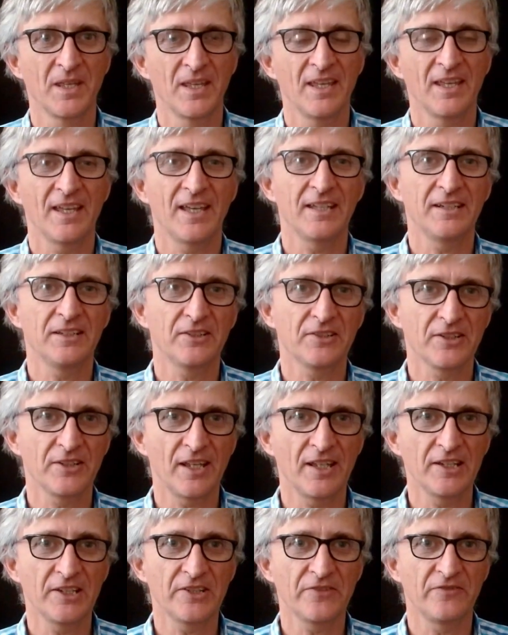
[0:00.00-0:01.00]
and in
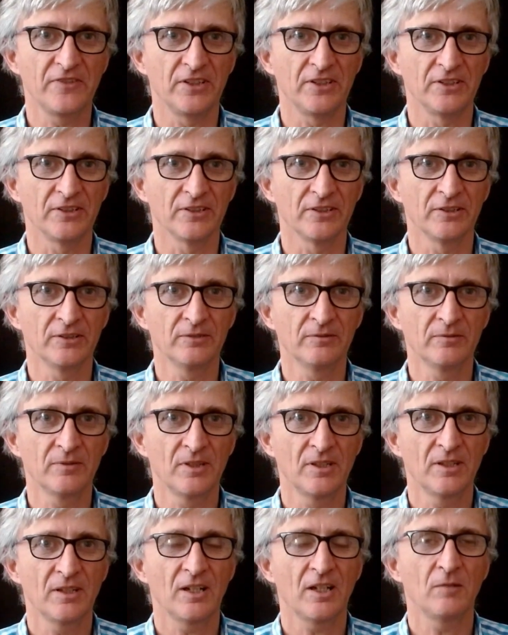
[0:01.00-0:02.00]
today's video
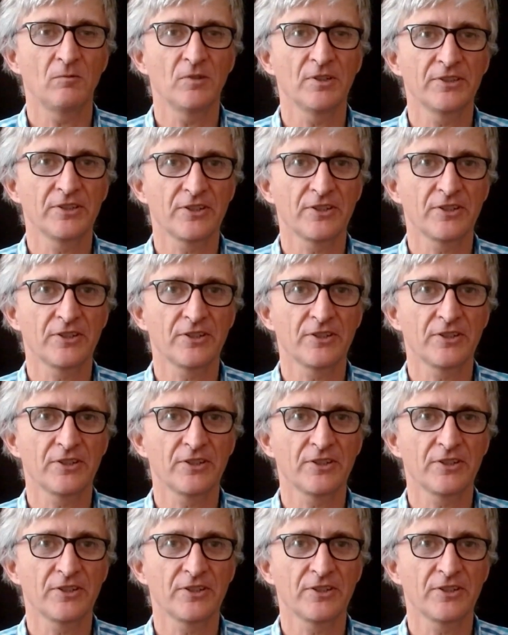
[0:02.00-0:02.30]
I want to